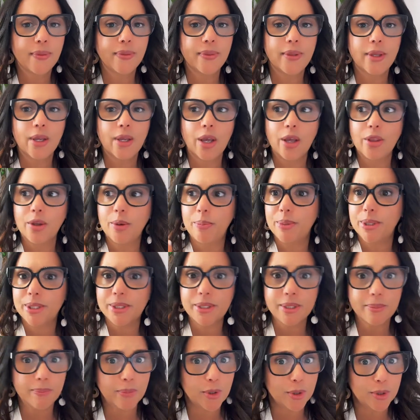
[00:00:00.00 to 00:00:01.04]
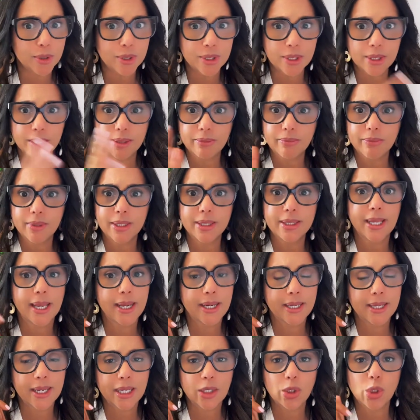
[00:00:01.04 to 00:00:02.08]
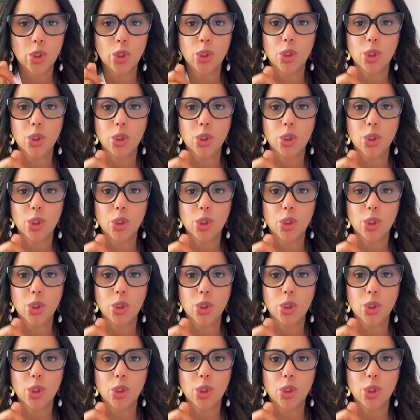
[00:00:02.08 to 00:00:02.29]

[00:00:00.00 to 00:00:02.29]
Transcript: The other person decided not